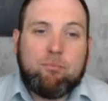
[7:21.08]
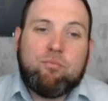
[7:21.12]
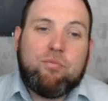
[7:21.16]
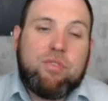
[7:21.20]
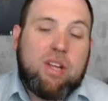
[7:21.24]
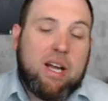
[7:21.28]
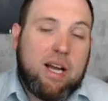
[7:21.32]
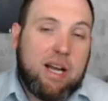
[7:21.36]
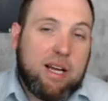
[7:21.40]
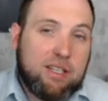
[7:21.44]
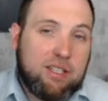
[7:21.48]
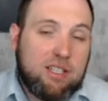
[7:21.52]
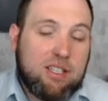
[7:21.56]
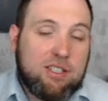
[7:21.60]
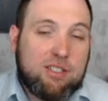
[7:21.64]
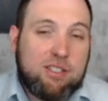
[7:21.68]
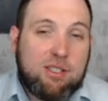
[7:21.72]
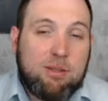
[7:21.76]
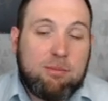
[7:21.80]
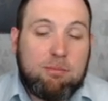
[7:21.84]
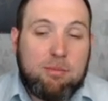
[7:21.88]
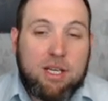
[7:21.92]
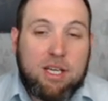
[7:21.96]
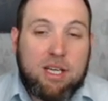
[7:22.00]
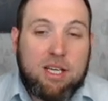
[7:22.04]
That
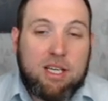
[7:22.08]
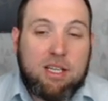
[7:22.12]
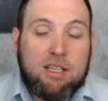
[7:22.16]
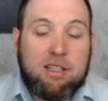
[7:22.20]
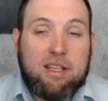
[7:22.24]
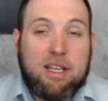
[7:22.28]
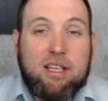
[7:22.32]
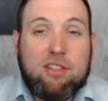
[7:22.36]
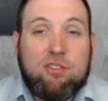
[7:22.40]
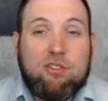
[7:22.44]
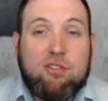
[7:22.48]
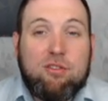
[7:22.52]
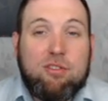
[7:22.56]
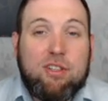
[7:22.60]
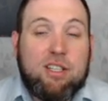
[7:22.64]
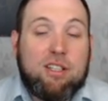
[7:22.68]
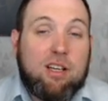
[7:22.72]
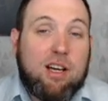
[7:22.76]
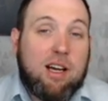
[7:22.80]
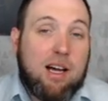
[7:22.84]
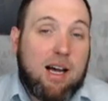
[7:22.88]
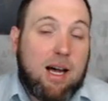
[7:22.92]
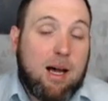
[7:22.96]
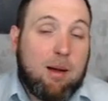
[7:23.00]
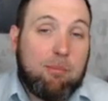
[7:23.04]
doesn't mean that you need
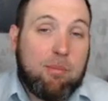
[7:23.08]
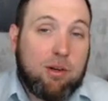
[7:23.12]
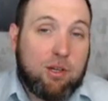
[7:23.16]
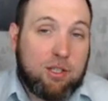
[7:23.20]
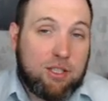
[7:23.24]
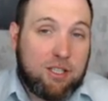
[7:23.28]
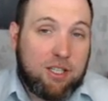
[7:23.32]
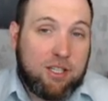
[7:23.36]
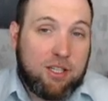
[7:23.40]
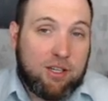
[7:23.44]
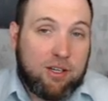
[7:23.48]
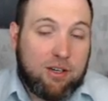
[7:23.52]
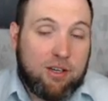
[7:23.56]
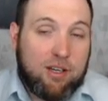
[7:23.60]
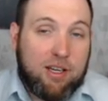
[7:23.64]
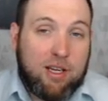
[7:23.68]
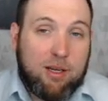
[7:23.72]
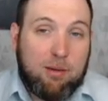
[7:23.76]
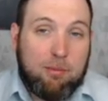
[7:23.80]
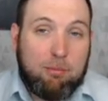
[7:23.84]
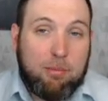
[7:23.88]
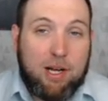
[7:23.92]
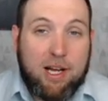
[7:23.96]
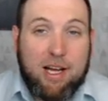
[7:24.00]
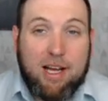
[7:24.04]
to hop on here
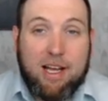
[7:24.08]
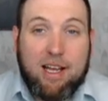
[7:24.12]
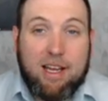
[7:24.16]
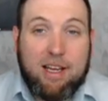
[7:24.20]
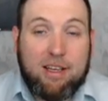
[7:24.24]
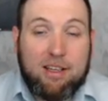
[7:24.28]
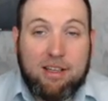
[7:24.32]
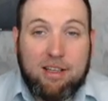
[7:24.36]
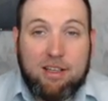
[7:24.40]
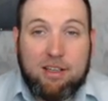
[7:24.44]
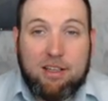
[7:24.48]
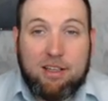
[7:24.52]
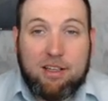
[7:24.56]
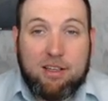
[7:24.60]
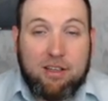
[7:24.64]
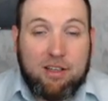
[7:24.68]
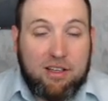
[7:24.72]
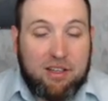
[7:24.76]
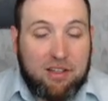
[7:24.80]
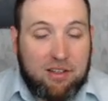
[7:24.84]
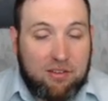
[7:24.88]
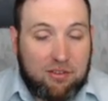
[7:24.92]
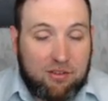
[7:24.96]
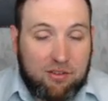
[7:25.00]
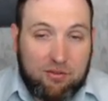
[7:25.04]
and buy
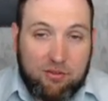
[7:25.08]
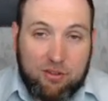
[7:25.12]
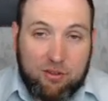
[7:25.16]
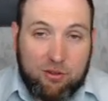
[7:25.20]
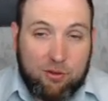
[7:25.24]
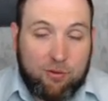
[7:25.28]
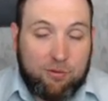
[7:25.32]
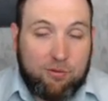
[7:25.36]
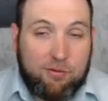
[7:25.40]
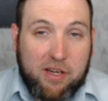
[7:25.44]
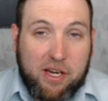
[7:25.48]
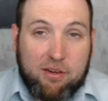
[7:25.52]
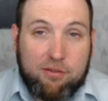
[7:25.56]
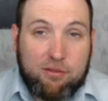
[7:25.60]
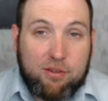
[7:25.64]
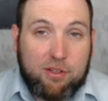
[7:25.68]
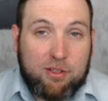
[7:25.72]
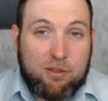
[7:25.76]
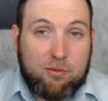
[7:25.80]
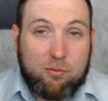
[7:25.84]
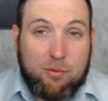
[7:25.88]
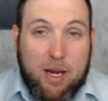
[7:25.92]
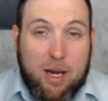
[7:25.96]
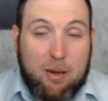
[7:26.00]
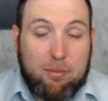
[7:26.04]
your
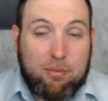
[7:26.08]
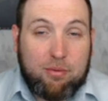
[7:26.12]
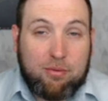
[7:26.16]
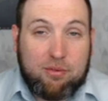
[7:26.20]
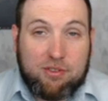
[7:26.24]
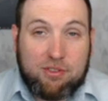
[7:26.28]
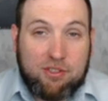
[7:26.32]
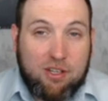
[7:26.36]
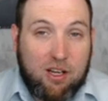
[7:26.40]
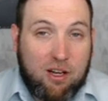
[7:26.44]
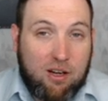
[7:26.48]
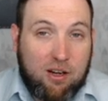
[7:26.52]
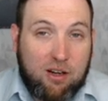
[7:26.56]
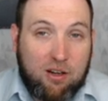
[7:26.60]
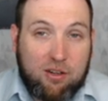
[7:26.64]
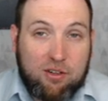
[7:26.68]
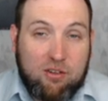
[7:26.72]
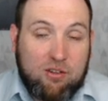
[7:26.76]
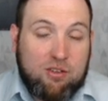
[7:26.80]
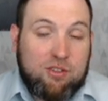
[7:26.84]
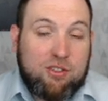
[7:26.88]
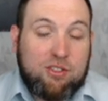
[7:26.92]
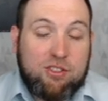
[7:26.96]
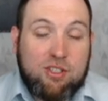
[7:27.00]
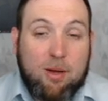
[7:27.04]
favorite rapper's
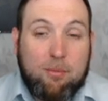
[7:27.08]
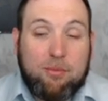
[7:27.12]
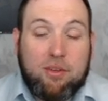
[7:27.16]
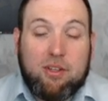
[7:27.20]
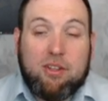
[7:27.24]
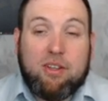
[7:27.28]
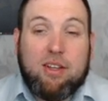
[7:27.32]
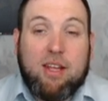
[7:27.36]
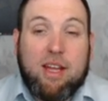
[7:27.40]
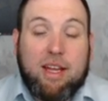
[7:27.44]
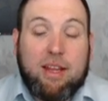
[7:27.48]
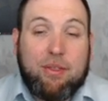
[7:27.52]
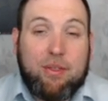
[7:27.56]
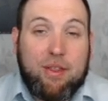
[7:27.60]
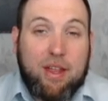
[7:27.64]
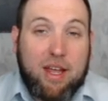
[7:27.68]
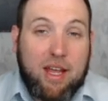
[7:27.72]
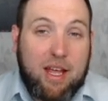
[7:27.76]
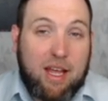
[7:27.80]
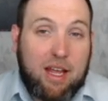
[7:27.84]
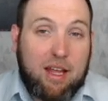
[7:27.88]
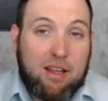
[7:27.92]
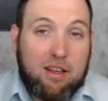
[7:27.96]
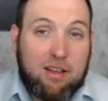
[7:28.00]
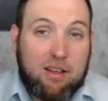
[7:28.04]
song or something like
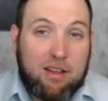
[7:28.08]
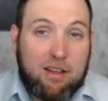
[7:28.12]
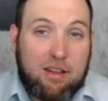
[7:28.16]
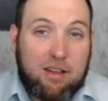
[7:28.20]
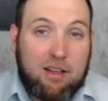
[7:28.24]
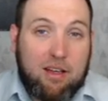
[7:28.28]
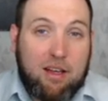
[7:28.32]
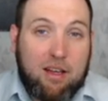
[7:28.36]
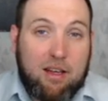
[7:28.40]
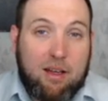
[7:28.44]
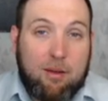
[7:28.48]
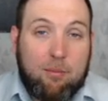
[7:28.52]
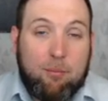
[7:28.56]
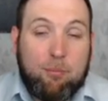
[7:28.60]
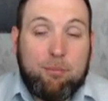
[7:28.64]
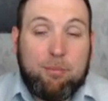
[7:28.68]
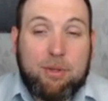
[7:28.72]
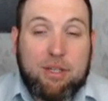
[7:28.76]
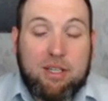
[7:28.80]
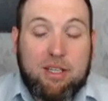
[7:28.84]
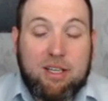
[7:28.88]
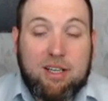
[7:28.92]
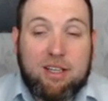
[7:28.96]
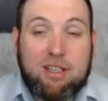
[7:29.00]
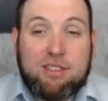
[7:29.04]
that,
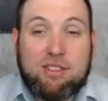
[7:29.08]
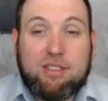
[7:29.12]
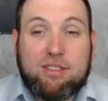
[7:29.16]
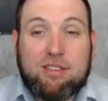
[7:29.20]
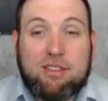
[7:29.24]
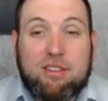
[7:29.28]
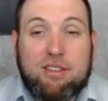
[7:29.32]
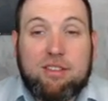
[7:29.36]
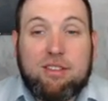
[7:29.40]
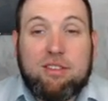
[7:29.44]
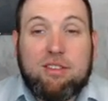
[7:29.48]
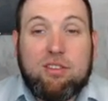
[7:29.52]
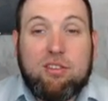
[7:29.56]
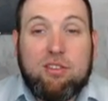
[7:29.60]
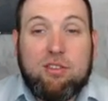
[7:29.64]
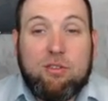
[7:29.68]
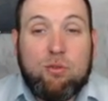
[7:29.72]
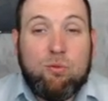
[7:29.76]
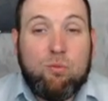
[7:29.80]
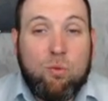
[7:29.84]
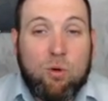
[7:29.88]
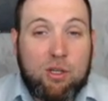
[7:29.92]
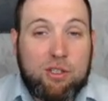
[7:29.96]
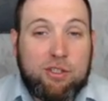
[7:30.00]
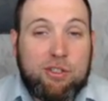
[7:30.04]
because
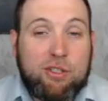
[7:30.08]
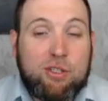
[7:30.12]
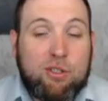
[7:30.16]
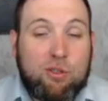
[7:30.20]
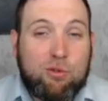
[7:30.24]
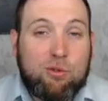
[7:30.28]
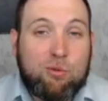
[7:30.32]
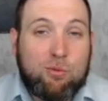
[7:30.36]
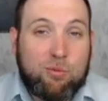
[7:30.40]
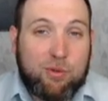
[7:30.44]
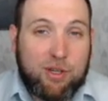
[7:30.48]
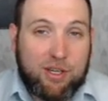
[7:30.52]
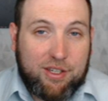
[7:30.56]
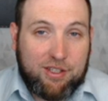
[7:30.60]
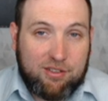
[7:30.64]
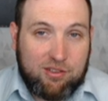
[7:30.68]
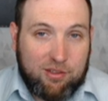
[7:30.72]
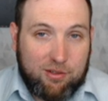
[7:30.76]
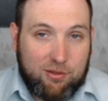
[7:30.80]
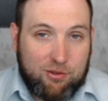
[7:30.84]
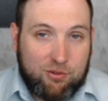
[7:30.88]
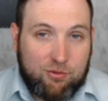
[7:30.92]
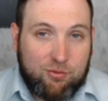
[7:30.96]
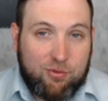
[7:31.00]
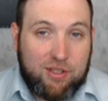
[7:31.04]
you want to do the
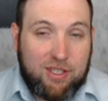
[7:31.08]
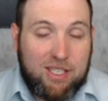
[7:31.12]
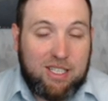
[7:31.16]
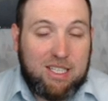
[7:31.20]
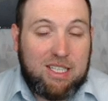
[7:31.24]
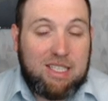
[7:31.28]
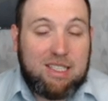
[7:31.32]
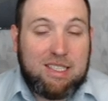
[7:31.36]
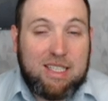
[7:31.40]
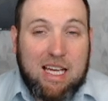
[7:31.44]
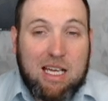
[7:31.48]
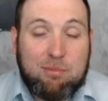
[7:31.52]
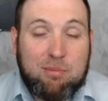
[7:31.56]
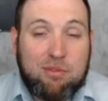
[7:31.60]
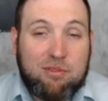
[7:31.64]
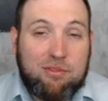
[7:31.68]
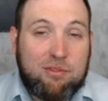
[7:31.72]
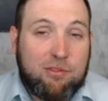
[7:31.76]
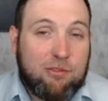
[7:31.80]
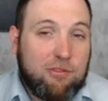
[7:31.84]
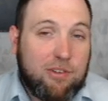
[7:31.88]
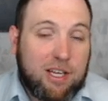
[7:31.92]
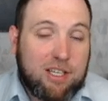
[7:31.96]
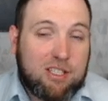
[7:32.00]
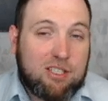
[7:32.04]
research. With any type of
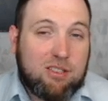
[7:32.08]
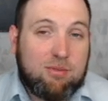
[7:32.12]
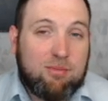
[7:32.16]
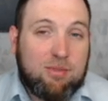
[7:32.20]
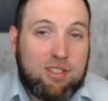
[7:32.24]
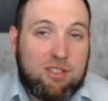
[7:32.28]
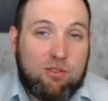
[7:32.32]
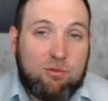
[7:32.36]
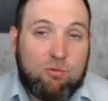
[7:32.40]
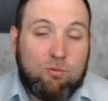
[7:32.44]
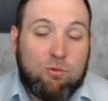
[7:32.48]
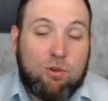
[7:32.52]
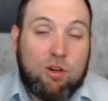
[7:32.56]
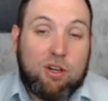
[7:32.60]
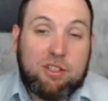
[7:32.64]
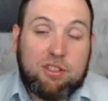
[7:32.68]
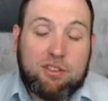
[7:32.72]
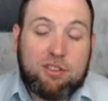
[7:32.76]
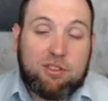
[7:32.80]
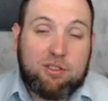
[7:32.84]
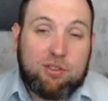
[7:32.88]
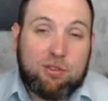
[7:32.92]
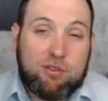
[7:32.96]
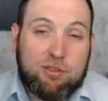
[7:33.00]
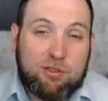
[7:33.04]
investment, you want
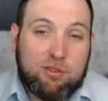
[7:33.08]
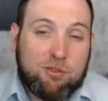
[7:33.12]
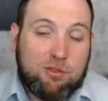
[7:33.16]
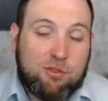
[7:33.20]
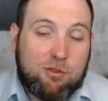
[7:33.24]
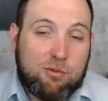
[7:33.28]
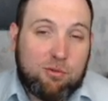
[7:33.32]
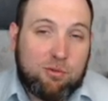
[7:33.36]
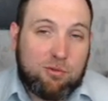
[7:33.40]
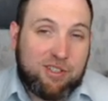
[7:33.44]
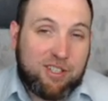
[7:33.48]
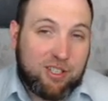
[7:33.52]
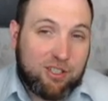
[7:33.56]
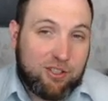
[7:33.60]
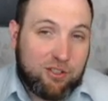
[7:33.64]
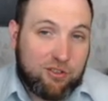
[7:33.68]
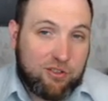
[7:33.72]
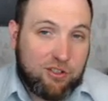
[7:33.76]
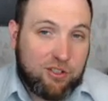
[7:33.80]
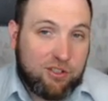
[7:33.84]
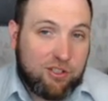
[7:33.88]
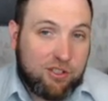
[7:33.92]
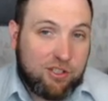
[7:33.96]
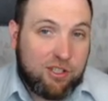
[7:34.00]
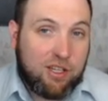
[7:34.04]
to do your due
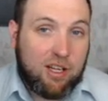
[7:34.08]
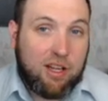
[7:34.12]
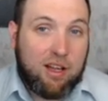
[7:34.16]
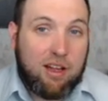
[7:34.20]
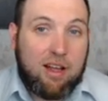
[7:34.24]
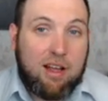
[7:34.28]
diligence.